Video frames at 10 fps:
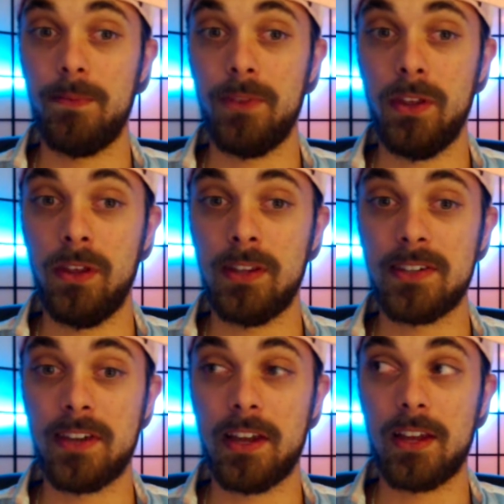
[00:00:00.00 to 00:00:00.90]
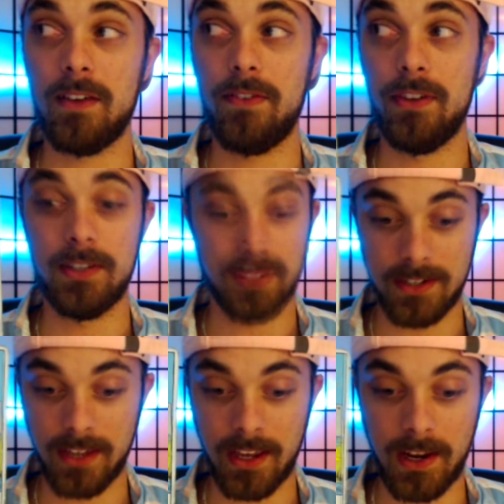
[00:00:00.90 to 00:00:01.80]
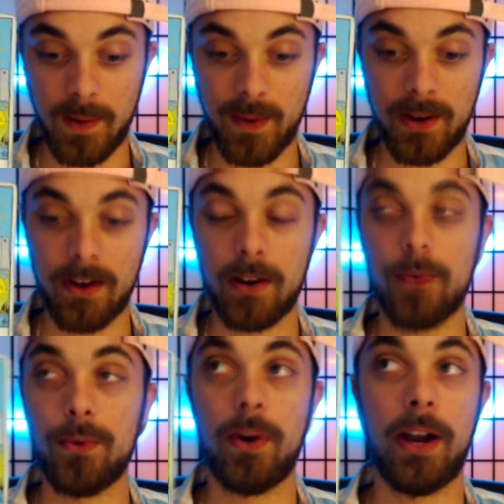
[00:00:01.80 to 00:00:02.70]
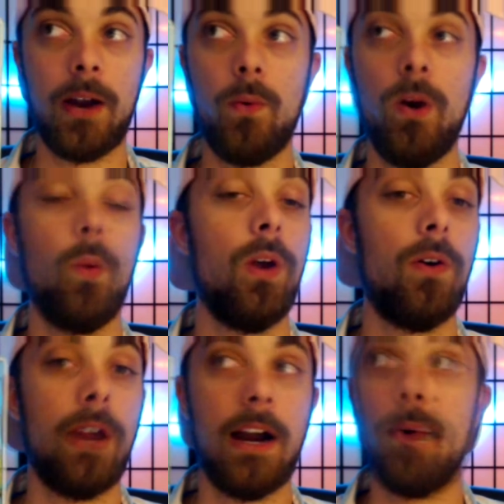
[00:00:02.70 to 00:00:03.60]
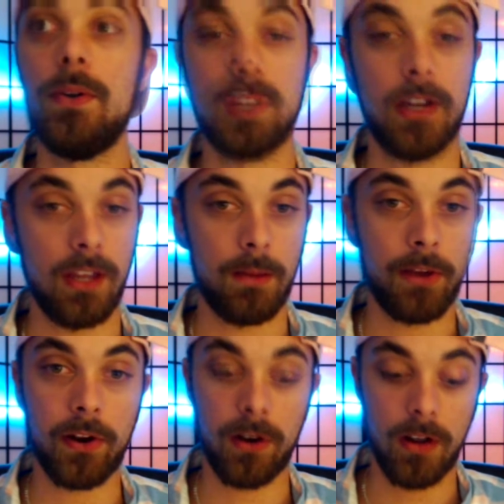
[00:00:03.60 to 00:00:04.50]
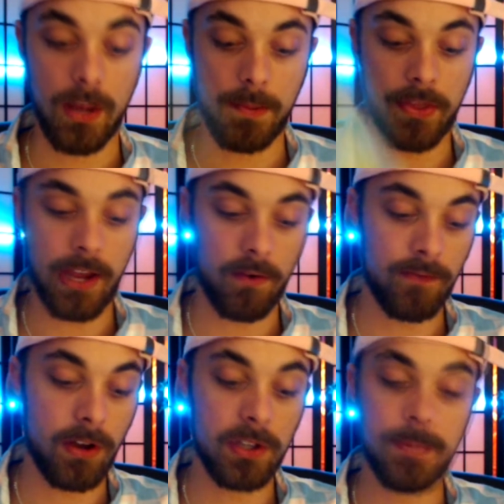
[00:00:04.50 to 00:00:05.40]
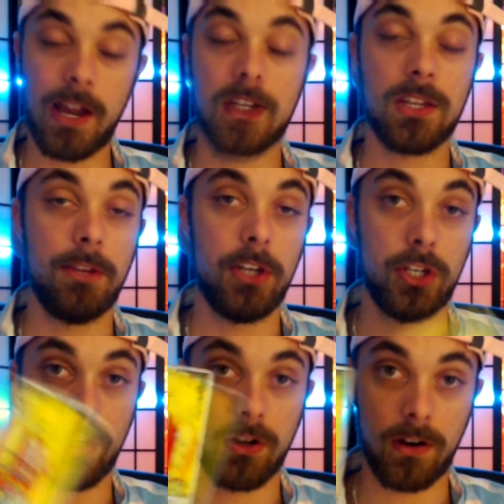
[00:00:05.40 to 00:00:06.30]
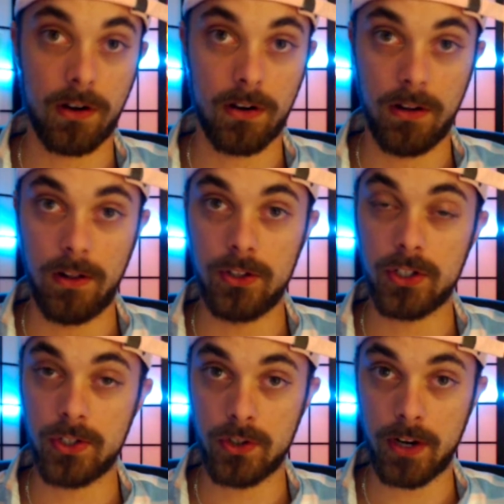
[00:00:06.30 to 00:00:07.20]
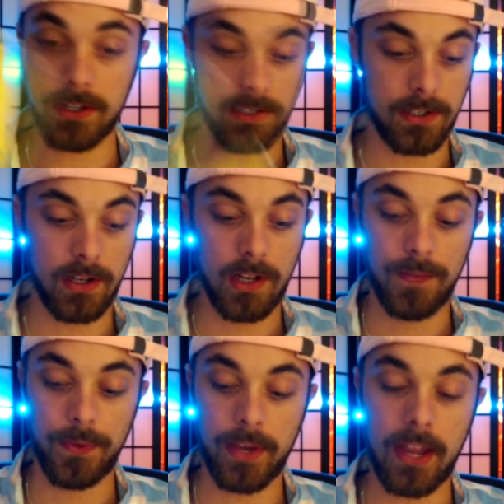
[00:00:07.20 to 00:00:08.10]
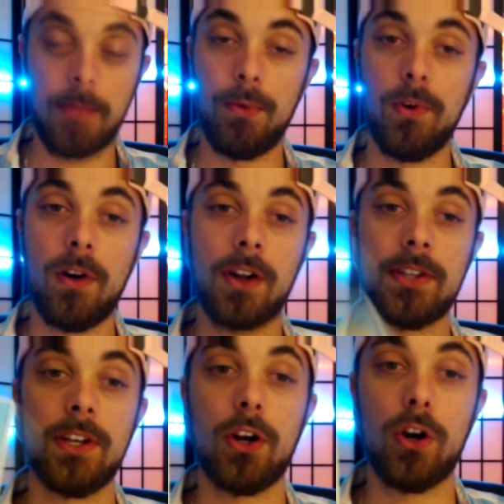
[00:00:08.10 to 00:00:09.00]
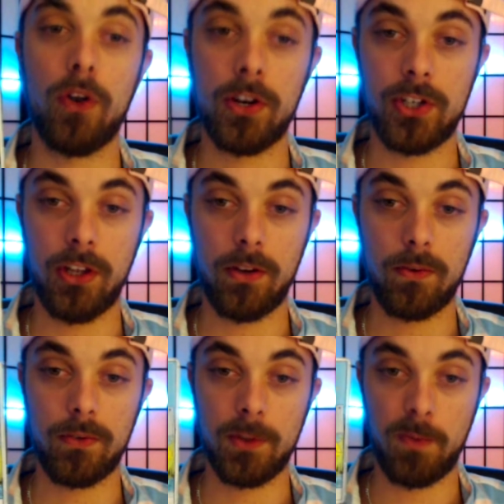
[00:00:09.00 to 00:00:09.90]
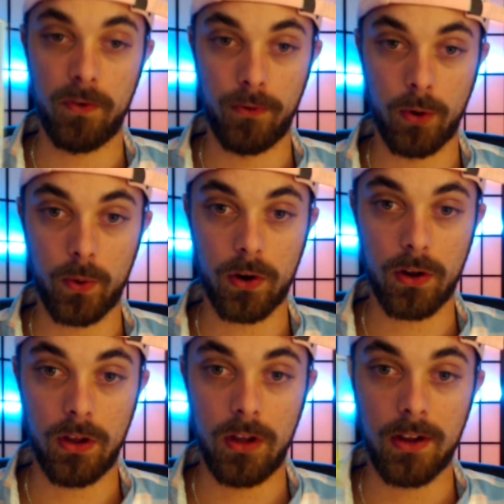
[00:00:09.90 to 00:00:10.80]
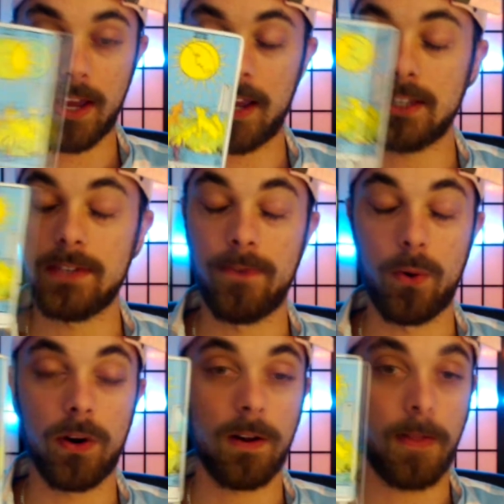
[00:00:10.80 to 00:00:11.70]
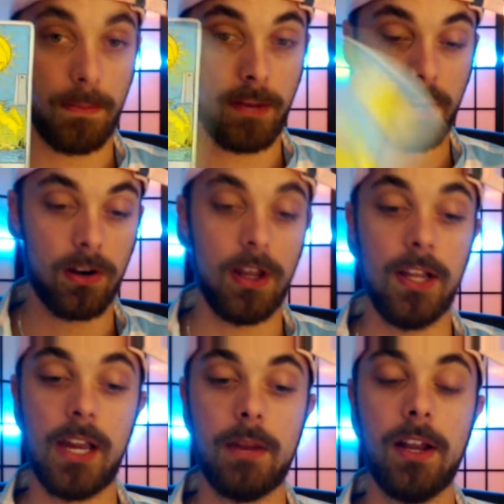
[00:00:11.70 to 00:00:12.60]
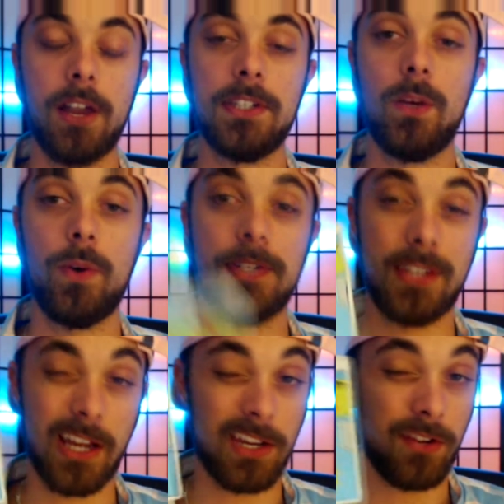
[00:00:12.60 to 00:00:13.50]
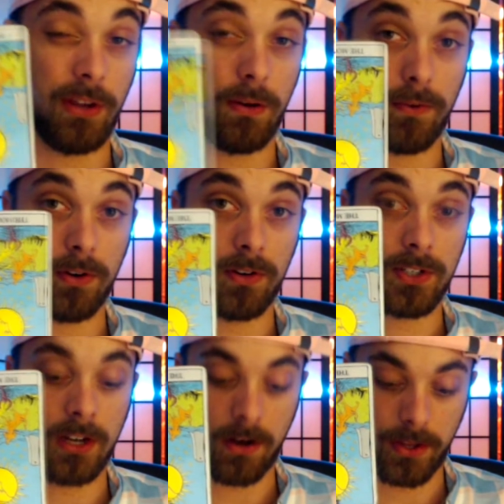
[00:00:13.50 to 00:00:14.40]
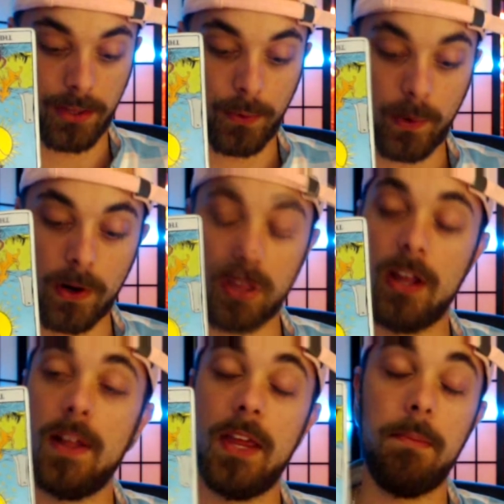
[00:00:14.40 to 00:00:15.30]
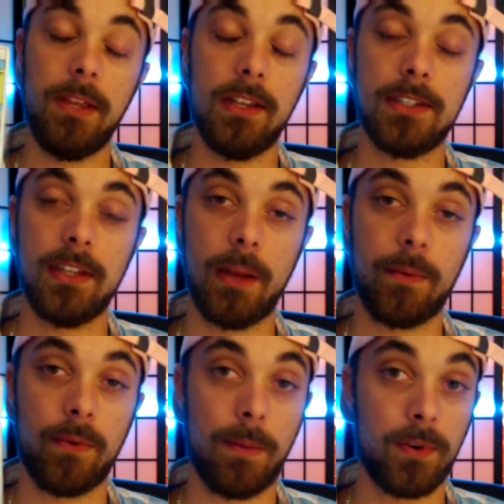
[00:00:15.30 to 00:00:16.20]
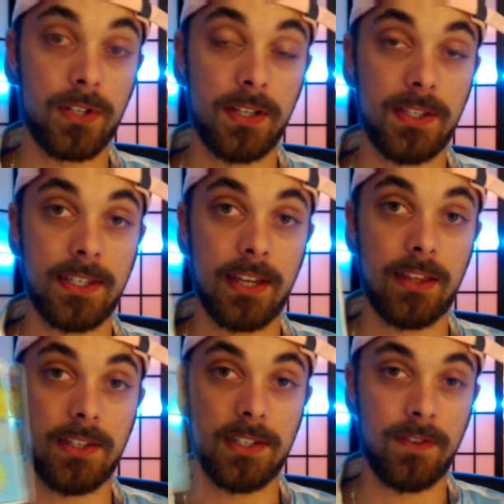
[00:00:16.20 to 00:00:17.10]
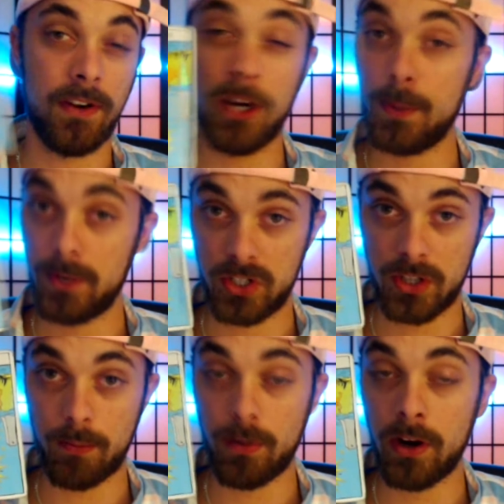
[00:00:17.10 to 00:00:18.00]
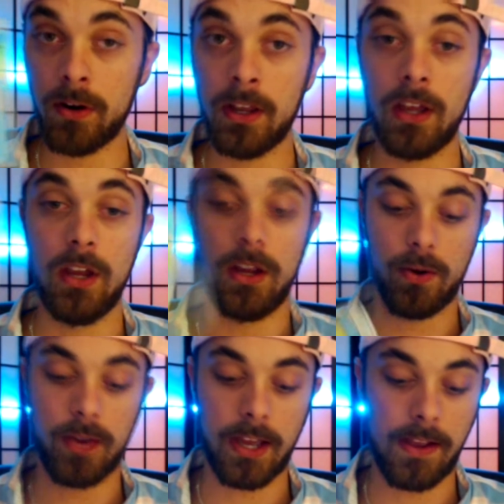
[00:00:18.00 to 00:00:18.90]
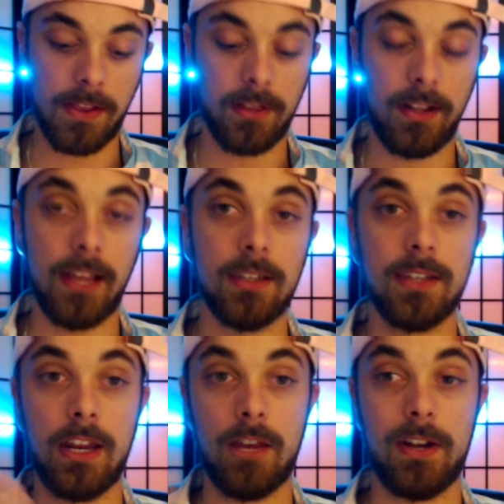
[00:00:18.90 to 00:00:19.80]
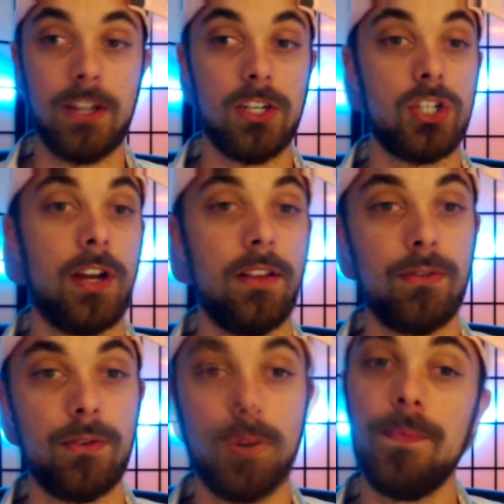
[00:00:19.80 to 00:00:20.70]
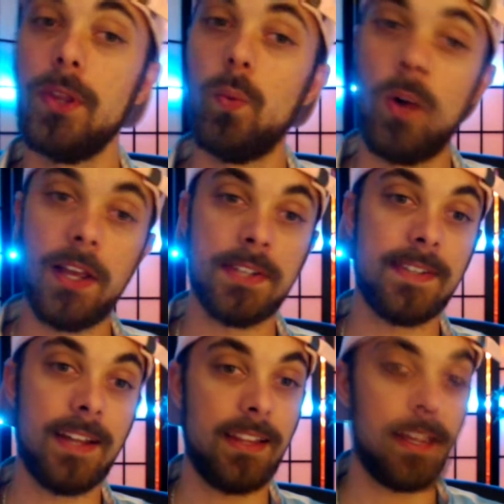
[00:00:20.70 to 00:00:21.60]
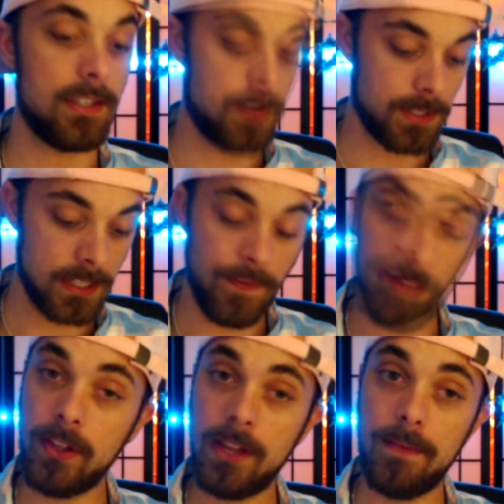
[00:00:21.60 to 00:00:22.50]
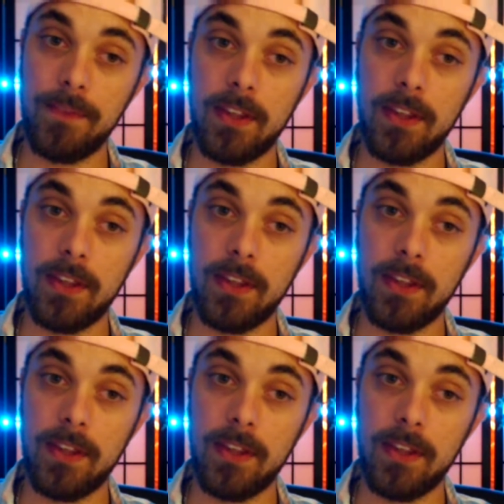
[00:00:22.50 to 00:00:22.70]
It's like, if this doesn't get any better, I don't know what will or how it's going to get better. But that falls back to the Magician card. Just trust. Okay, the Moon card is encouraging you to move forward. Okay, it's for the better. And because it was technically reversed here on the board, it means and represents that this is very much temporary. Okay, and the light is getting ready to shine through. What is that light specifically?